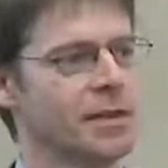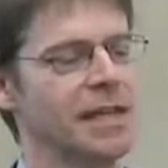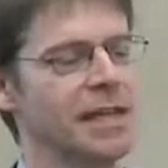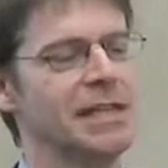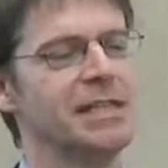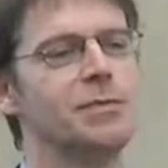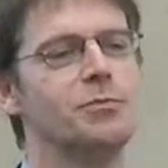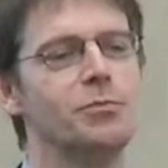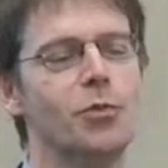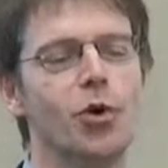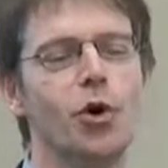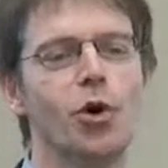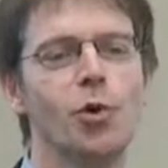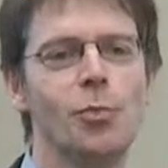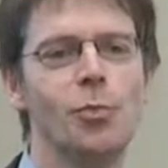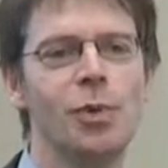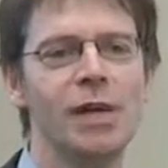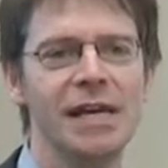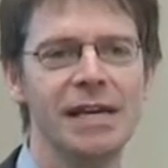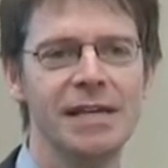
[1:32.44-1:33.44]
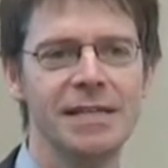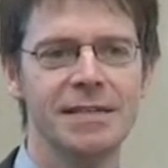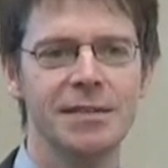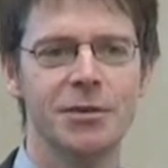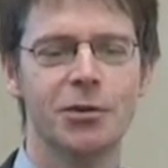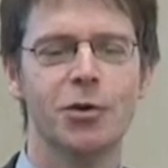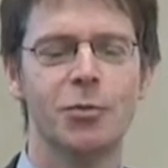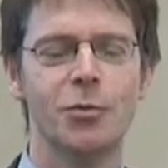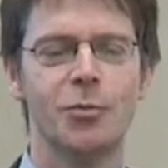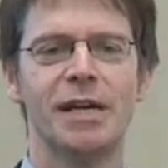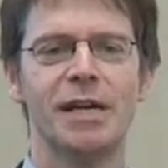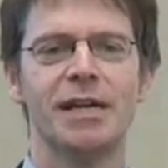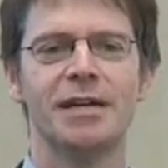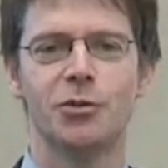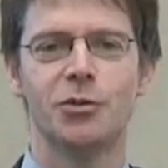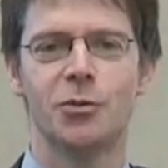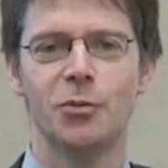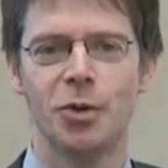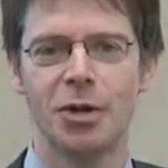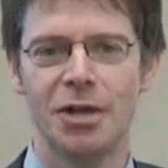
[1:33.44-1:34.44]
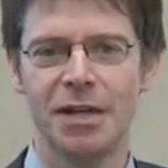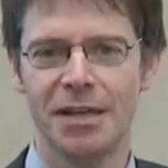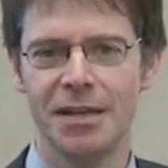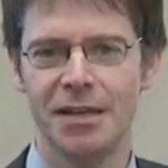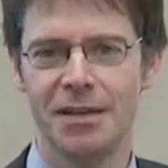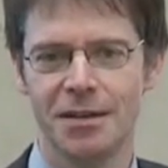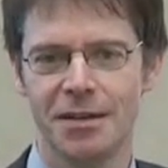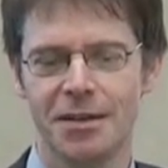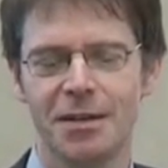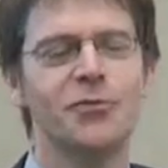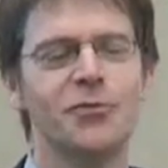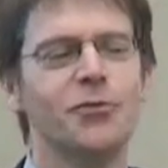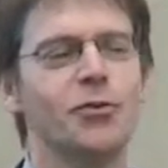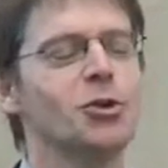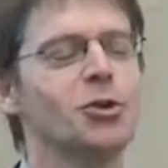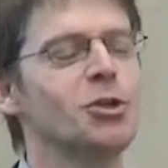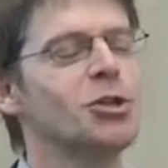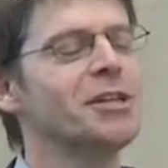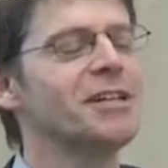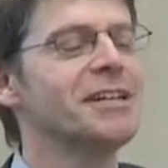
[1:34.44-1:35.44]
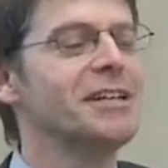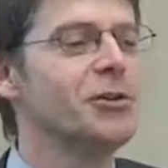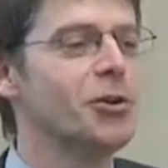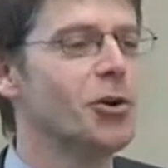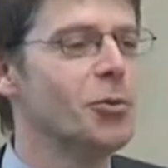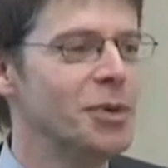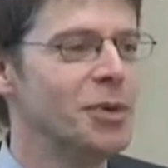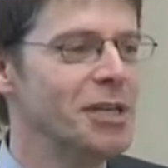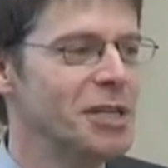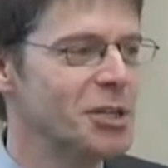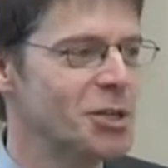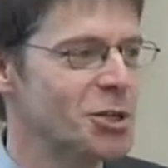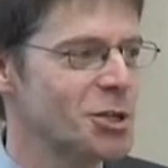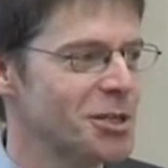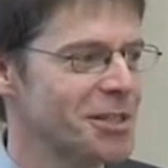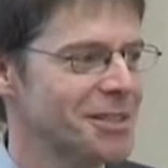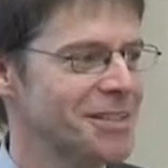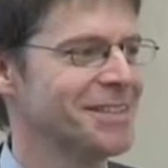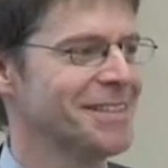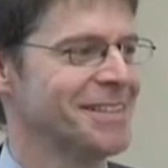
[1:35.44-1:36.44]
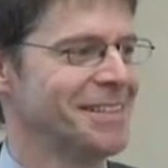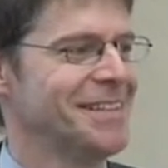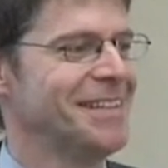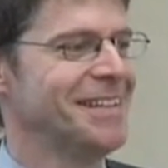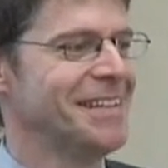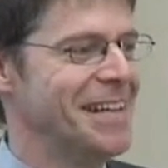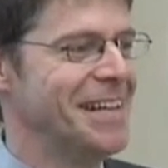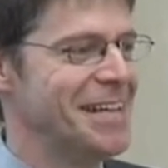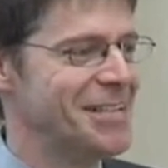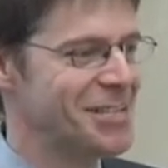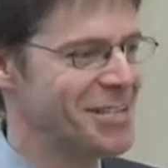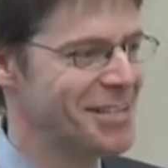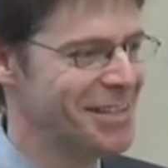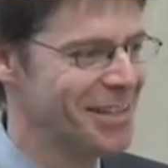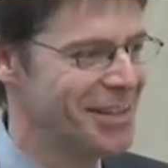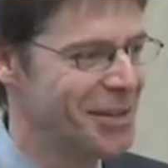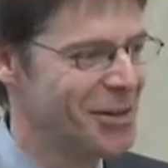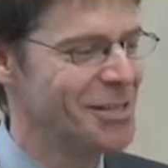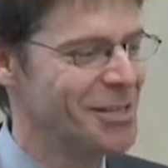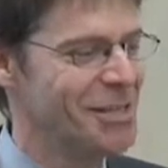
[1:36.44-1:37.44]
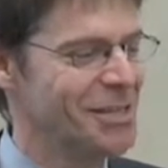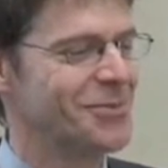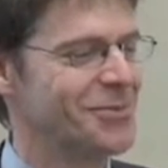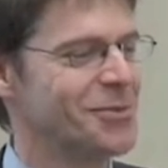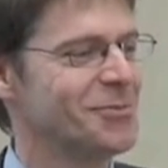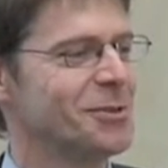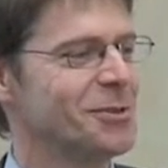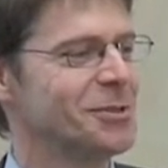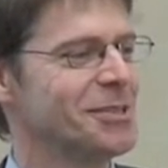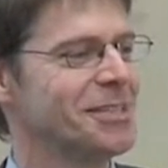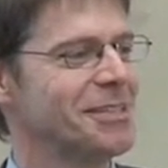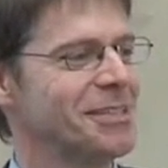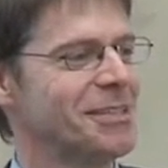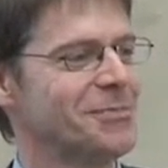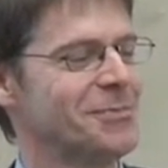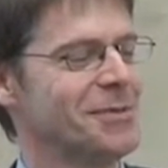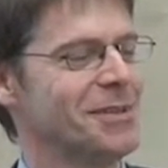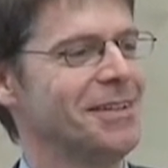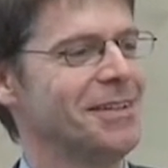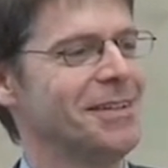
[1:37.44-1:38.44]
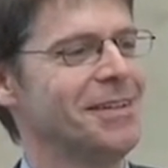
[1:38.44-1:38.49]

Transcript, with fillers: a small place compared to Berlin. Unfortunately, no pictures, as Agnes from Rotterdam.